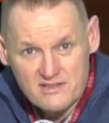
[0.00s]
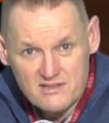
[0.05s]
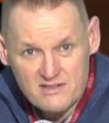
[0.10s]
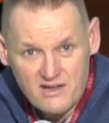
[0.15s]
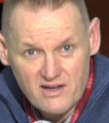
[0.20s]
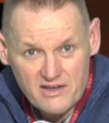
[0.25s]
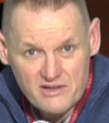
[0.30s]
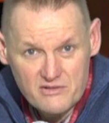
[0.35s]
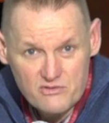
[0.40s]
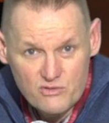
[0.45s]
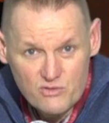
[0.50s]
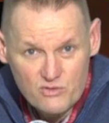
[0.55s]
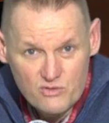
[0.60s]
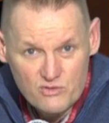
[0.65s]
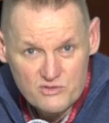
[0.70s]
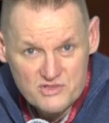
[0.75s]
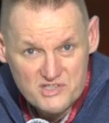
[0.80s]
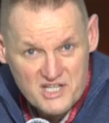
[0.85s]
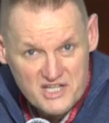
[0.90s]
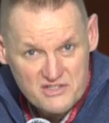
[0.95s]

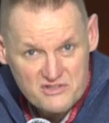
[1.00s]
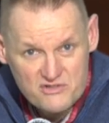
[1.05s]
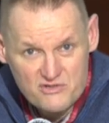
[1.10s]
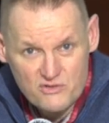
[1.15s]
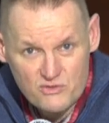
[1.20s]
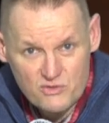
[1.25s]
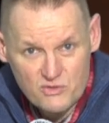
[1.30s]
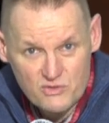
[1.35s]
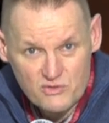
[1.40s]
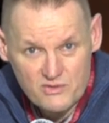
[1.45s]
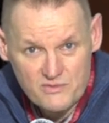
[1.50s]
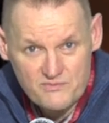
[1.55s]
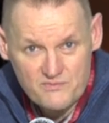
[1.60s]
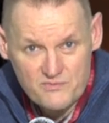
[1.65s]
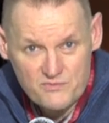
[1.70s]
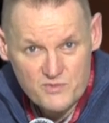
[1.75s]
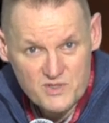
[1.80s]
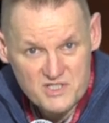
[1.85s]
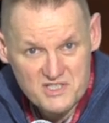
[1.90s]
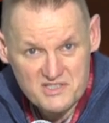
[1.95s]
dydrogesterone,
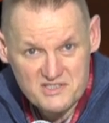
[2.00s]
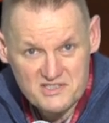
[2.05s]
which